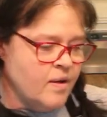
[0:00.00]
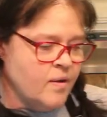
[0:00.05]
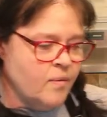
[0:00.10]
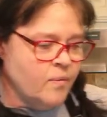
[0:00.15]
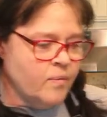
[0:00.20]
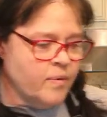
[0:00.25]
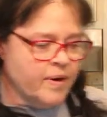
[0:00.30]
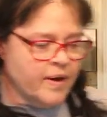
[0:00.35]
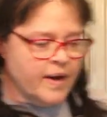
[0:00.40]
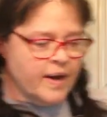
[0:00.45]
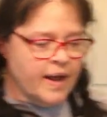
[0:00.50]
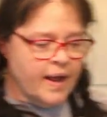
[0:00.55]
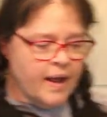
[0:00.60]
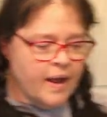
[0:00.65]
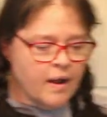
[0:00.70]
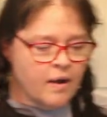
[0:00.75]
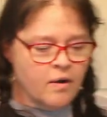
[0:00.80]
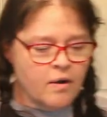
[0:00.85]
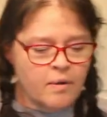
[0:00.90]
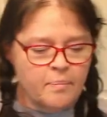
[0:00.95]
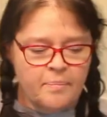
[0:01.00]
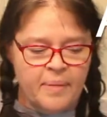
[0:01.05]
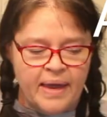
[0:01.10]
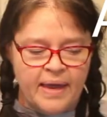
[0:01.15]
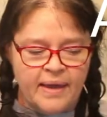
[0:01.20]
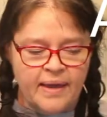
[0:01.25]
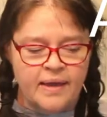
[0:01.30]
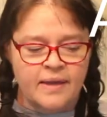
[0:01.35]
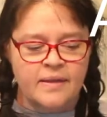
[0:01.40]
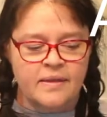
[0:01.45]
We're gonna add our
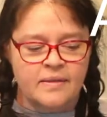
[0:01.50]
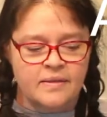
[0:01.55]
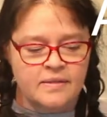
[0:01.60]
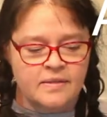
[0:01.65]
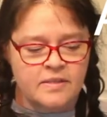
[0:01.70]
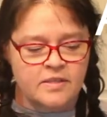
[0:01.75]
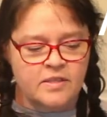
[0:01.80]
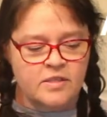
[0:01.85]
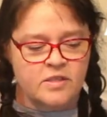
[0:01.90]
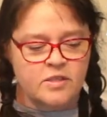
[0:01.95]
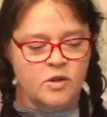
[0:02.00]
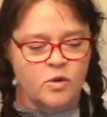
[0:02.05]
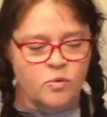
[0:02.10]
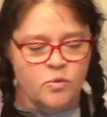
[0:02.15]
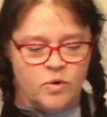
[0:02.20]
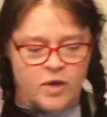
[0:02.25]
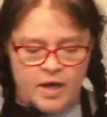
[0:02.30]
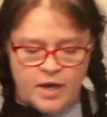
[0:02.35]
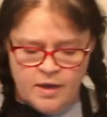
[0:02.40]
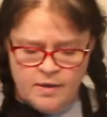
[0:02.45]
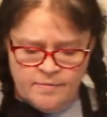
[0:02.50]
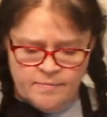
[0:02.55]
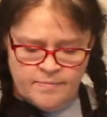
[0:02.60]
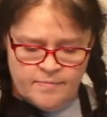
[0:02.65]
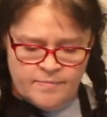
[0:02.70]
baking soda.